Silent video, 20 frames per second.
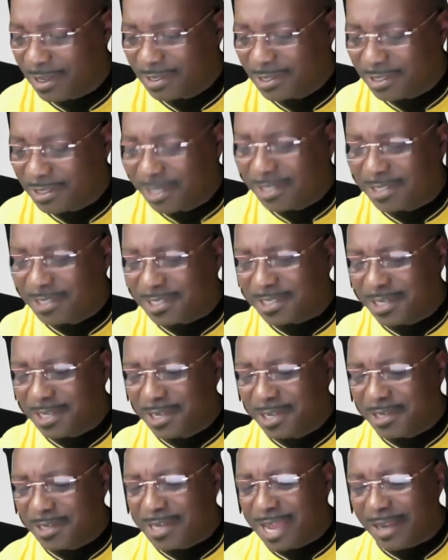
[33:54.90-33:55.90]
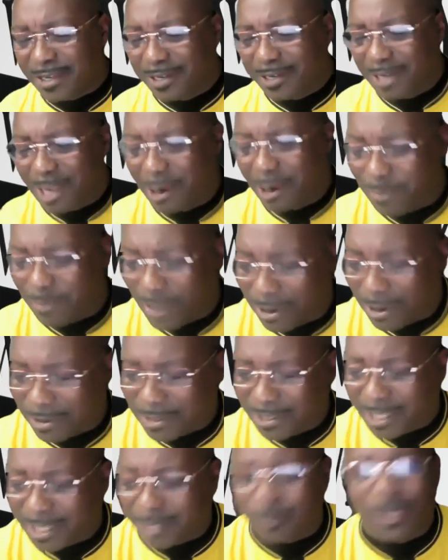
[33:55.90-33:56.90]
Good to see you, Doctor Larry
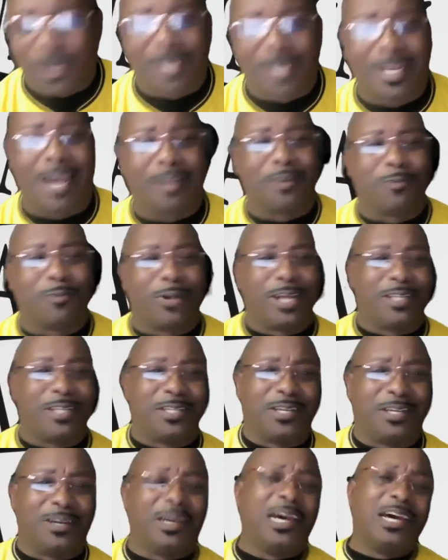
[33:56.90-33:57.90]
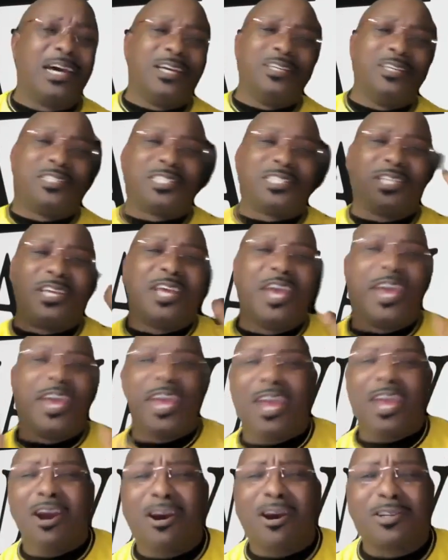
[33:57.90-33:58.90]
Perkins. That's my doctor right there. You see,
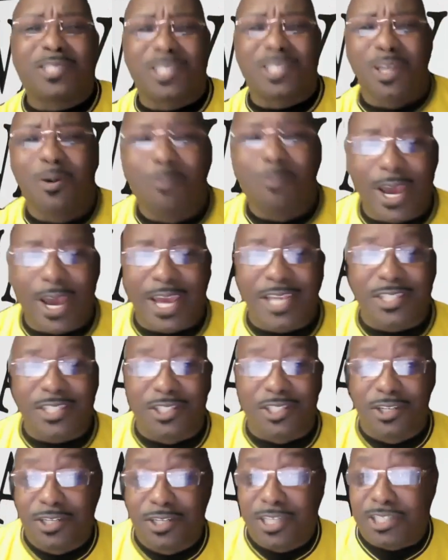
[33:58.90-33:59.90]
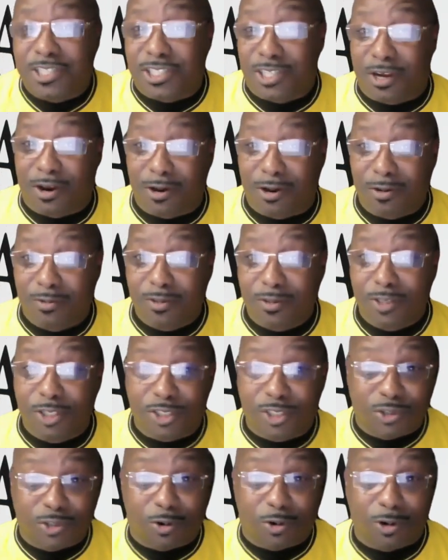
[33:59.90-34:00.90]
here are some ways to discern the
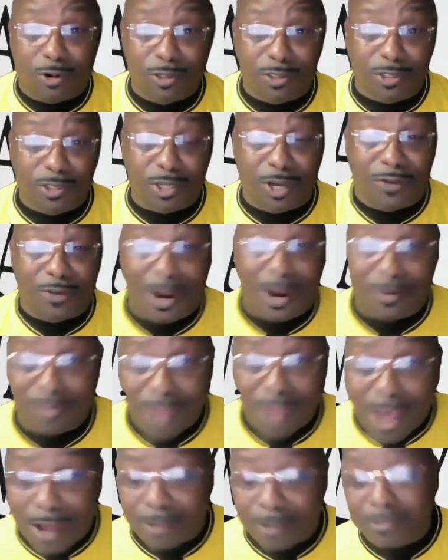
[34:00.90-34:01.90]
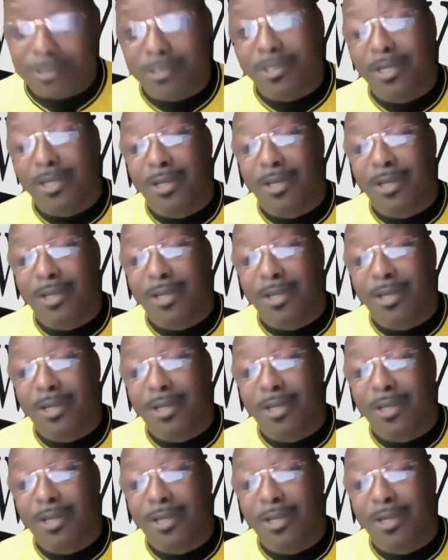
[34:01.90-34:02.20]
source of our thoughts.